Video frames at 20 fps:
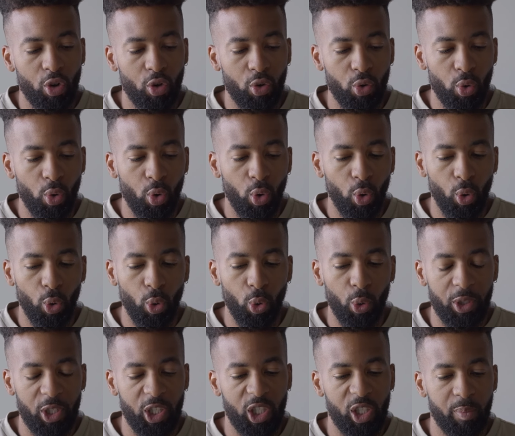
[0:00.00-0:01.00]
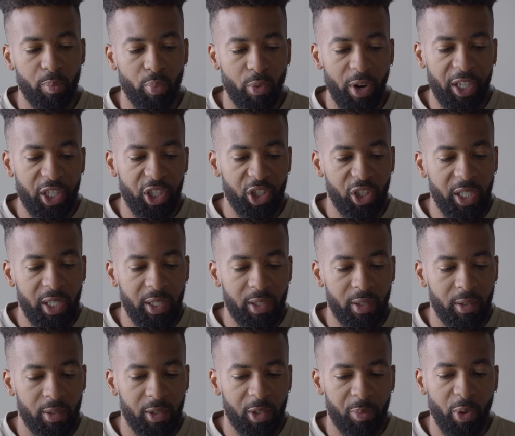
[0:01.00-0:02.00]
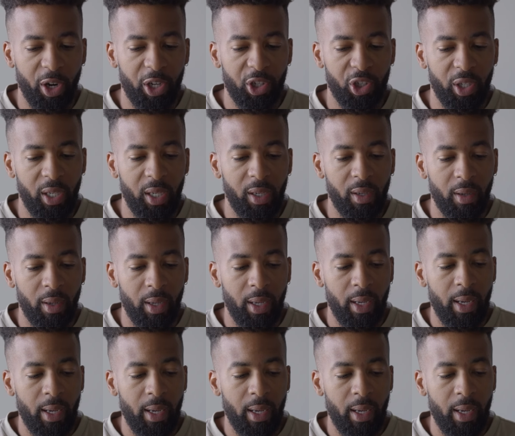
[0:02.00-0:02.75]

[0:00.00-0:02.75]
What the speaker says: Google Spreadsheets spreadsheet.